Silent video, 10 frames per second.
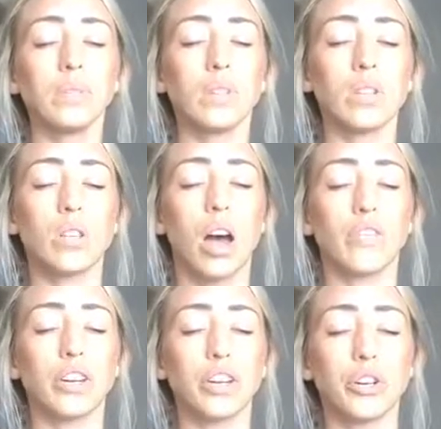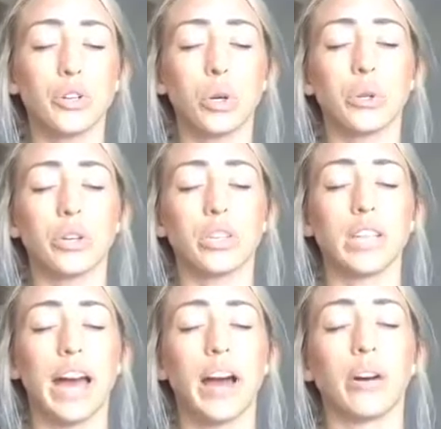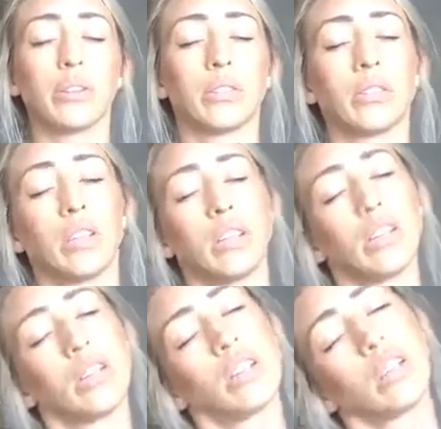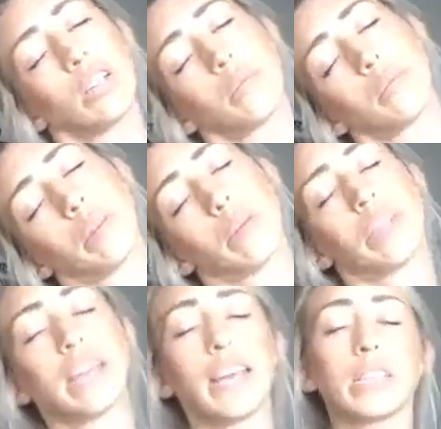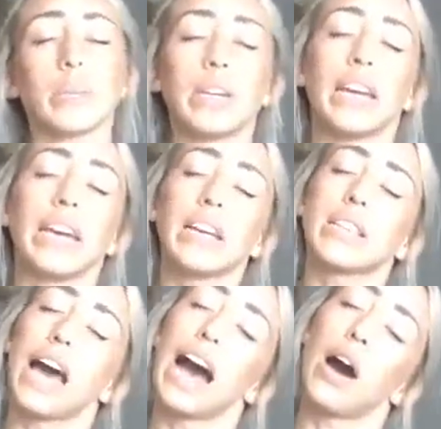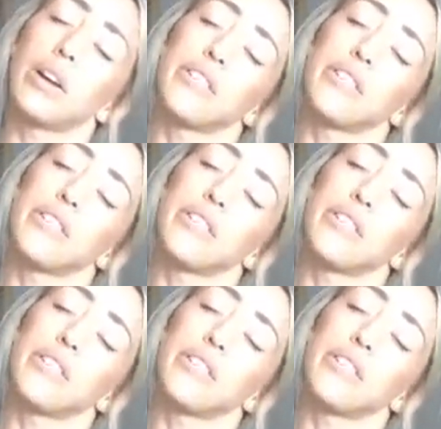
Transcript: Soften your shoulders down. Maybe take some kinks out of